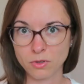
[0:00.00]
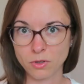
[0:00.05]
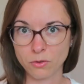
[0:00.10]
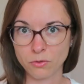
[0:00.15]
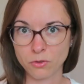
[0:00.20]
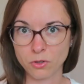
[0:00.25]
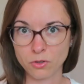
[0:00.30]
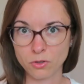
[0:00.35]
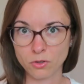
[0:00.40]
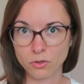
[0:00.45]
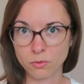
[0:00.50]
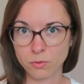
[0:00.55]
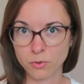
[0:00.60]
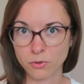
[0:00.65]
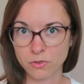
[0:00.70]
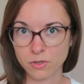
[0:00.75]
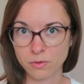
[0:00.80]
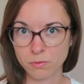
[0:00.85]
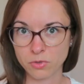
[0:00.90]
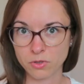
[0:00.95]
of the robe
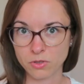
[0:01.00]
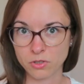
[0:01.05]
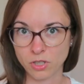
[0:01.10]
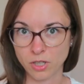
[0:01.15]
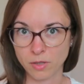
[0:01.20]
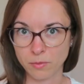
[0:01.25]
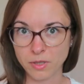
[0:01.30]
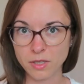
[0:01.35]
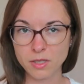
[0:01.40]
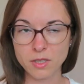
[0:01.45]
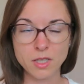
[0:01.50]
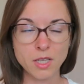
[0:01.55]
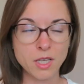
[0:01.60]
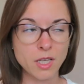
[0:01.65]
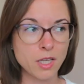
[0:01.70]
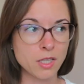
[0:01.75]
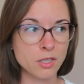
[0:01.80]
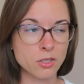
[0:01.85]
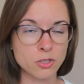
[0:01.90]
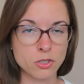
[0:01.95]
or the pajama,
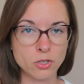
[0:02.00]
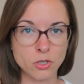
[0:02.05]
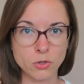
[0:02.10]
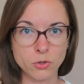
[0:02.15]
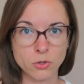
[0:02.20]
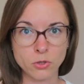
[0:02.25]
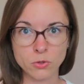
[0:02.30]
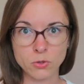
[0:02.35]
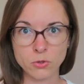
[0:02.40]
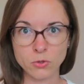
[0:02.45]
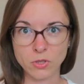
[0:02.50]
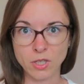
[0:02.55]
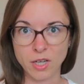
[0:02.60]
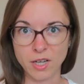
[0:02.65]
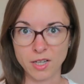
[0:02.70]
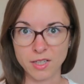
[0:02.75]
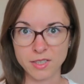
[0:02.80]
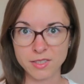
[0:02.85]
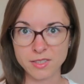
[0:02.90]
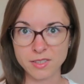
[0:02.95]
so you could
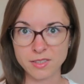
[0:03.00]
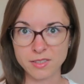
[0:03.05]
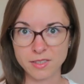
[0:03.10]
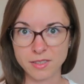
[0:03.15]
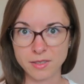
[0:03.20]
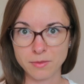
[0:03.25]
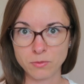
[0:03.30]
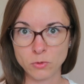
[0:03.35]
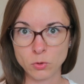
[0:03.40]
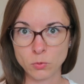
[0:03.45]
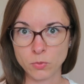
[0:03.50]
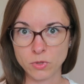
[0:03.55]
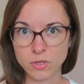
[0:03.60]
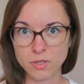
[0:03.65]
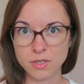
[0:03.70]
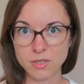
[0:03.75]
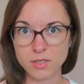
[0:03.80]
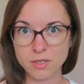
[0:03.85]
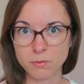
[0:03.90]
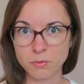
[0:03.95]
ask them to
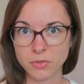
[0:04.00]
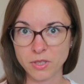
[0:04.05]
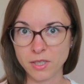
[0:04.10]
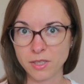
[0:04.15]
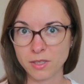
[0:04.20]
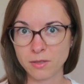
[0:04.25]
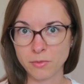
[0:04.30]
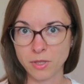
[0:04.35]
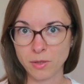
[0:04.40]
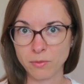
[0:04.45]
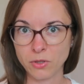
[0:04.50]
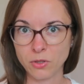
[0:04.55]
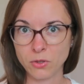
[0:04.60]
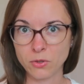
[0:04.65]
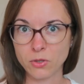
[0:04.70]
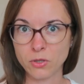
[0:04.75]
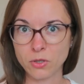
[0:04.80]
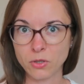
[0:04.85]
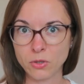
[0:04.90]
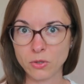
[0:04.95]
participate. Maybe you
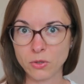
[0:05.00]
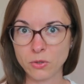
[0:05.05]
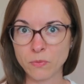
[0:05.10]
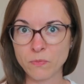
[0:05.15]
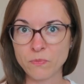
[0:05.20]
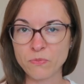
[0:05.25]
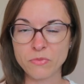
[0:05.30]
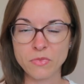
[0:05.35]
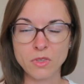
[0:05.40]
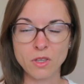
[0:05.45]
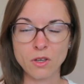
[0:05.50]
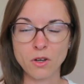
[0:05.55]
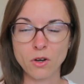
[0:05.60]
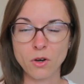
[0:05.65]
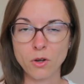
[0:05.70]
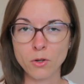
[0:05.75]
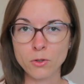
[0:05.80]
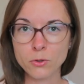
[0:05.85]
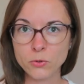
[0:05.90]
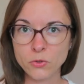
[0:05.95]
go
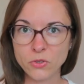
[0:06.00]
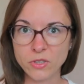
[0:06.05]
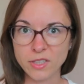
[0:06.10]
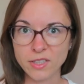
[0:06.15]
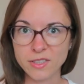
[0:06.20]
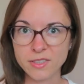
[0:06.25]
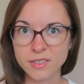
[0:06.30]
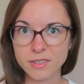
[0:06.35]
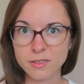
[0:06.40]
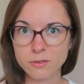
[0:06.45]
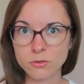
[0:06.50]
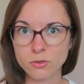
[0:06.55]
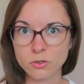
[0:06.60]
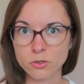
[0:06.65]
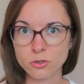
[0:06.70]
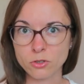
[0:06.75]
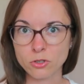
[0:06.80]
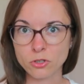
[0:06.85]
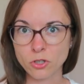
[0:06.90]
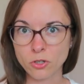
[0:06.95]
all together
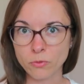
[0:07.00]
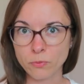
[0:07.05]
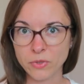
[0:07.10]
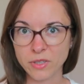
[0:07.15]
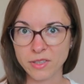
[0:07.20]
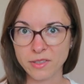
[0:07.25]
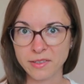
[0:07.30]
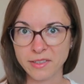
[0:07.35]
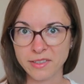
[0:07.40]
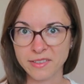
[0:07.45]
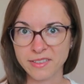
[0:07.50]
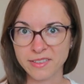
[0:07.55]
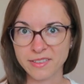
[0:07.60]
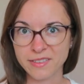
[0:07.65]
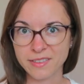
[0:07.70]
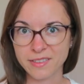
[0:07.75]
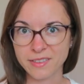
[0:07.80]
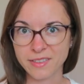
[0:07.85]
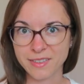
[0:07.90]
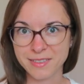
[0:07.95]
for shopping and then
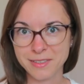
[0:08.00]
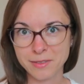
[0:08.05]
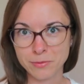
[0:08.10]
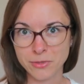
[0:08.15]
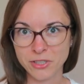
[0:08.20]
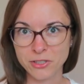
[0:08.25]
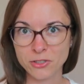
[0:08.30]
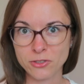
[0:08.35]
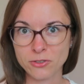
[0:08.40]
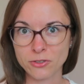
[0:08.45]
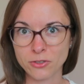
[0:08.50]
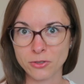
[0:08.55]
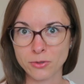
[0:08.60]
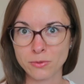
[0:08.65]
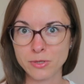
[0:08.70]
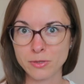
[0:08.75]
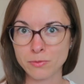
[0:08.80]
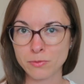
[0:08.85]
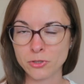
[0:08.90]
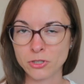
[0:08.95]
select the matching
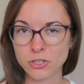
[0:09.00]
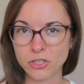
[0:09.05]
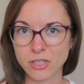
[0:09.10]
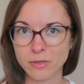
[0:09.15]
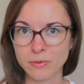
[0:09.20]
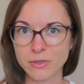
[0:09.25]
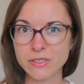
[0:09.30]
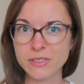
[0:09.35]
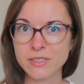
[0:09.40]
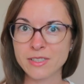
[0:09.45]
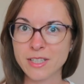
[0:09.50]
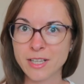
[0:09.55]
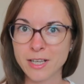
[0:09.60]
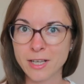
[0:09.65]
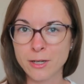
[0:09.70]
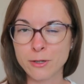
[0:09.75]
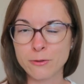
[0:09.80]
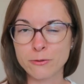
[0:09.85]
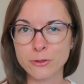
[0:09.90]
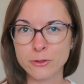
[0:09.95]
robes or pajamas
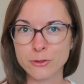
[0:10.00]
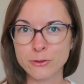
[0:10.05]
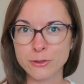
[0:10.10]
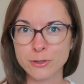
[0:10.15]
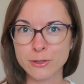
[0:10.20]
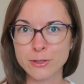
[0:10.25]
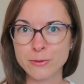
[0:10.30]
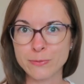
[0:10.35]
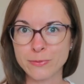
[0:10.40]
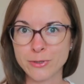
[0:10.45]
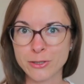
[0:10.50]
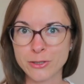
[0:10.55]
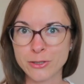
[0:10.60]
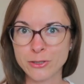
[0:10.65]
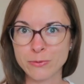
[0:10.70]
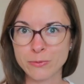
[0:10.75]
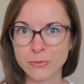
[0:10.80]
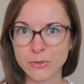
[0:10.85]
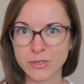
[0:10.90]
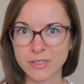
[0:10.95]
for this
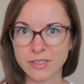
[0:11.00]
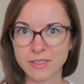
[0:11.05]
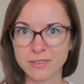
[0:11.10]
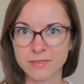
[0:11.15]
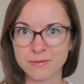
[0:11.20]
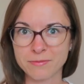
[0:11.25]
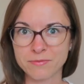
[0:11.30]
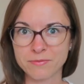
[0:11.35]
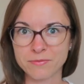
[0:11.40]
special morning.